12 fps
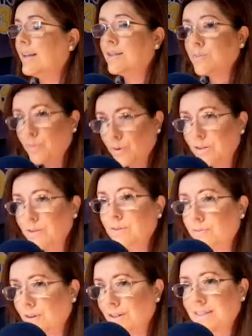And it's
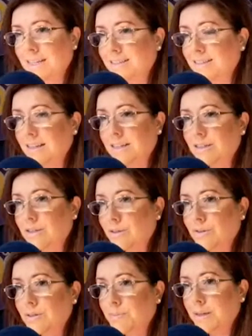one of the first things I like
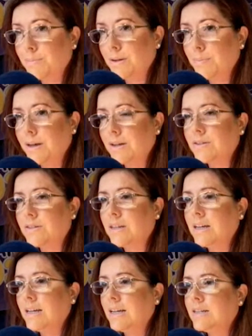to talk to people
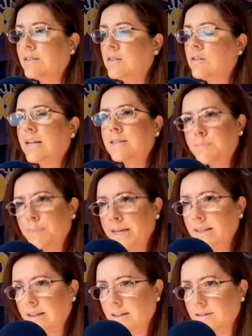about, is to
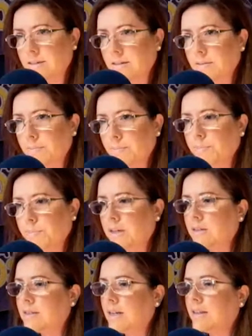explain that.
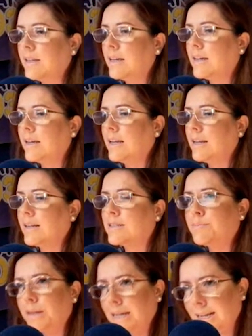Because I think
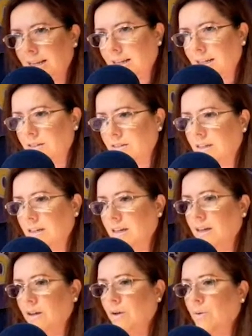in explaining it,
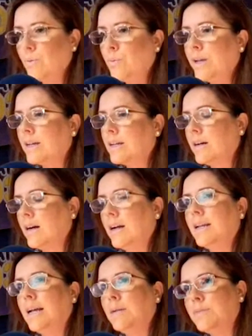we can
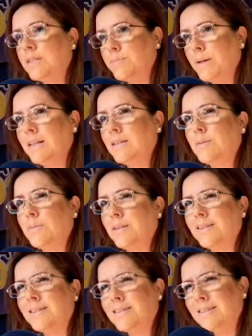kind of help dispel
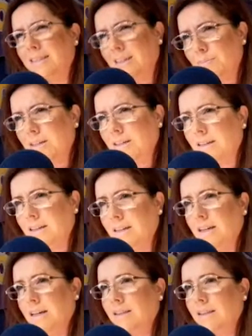some of the stigma